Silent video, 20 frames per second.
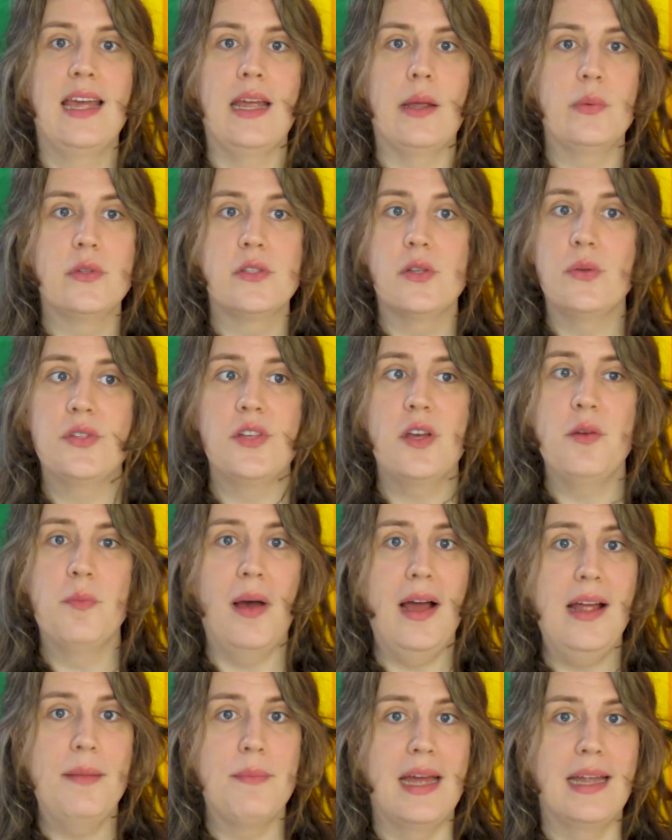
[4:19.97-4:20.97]
It was also
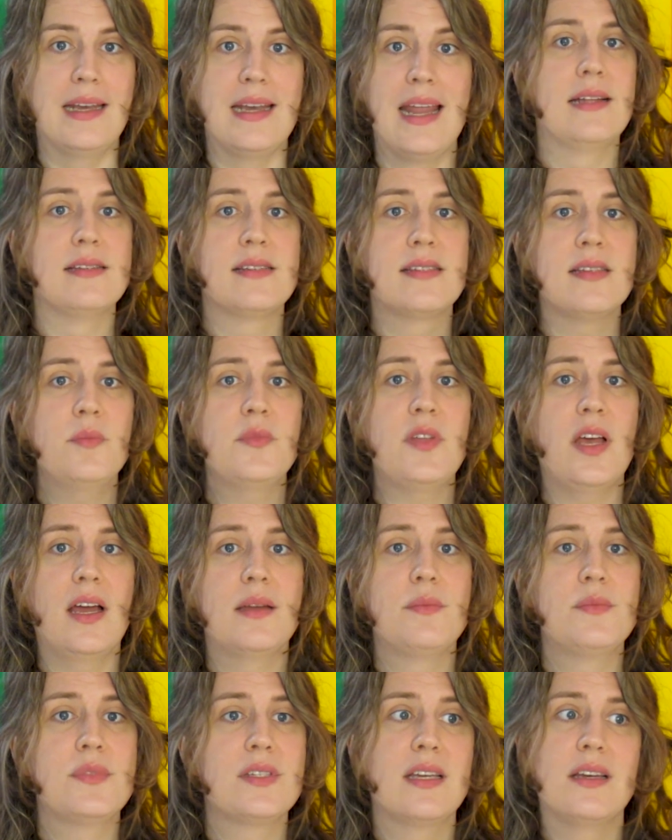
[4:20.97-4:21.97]
bi men and
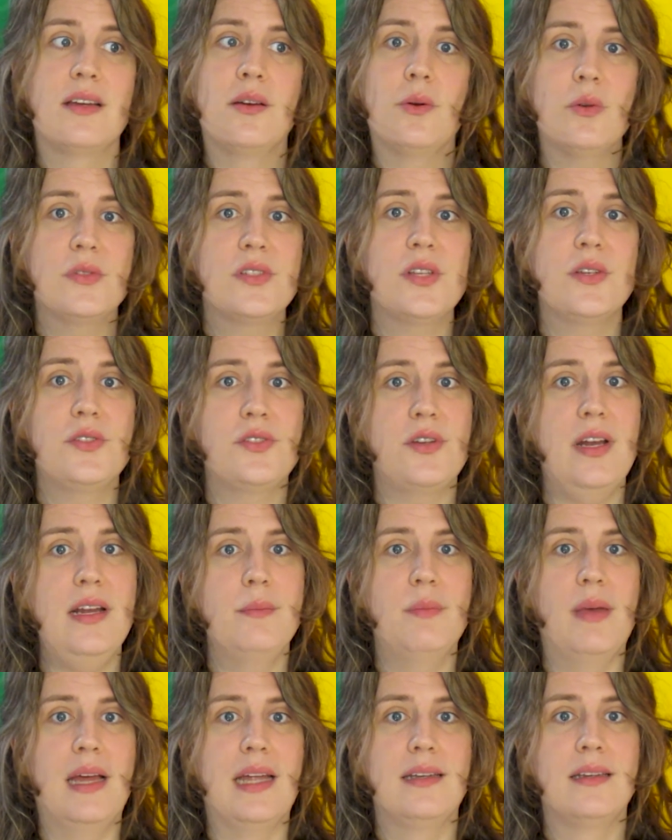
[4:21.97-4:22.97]
sometimes also
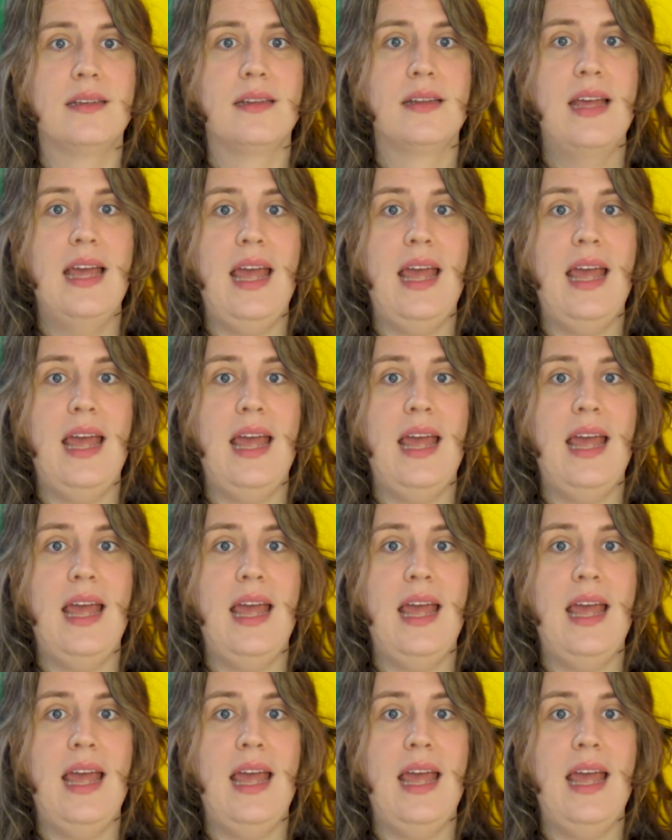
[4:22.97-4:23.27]
straight men.